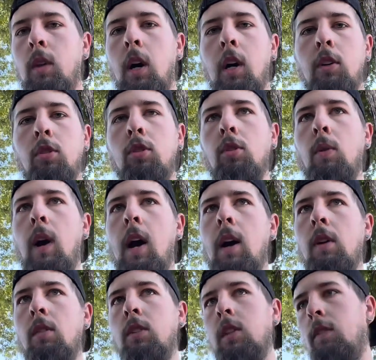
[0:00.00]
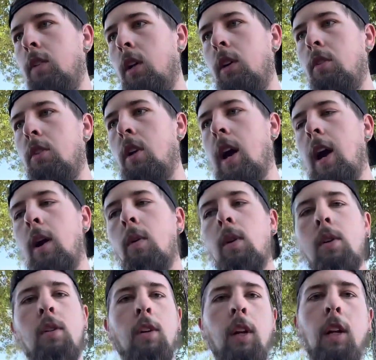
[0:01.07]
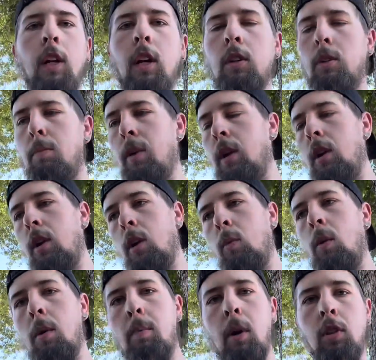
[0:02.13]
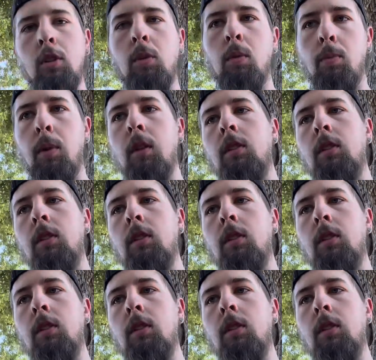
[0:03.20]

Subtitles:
under 2 hours, even under an hour, you know, depending on what parts you replace.